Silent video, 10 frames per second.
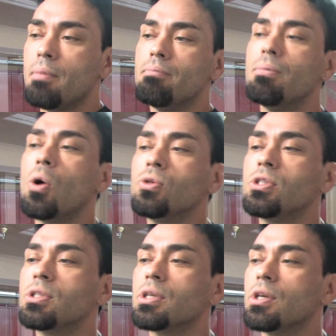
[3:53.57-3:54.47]

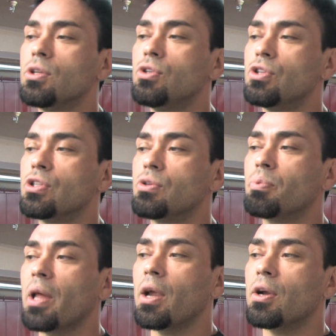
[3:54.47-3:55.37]
Most jiu-jitsu
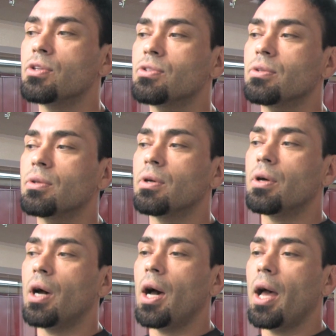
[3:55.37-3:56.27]
players
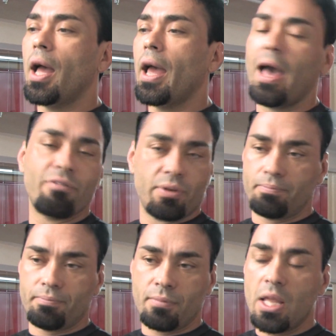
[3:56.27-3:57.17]
haven't.
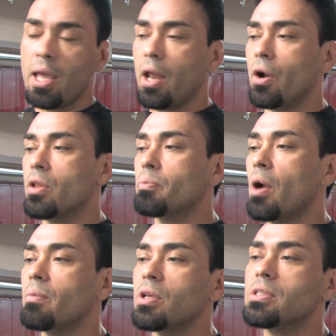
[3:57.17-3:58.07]
And another
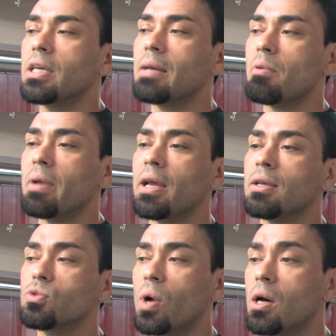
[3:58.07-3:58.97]
problem that you see in MMA
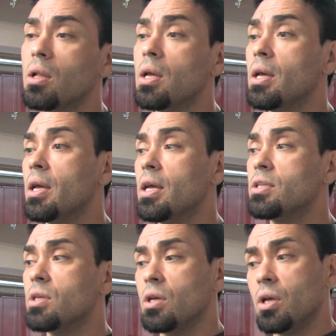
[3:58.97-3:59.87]
as well is,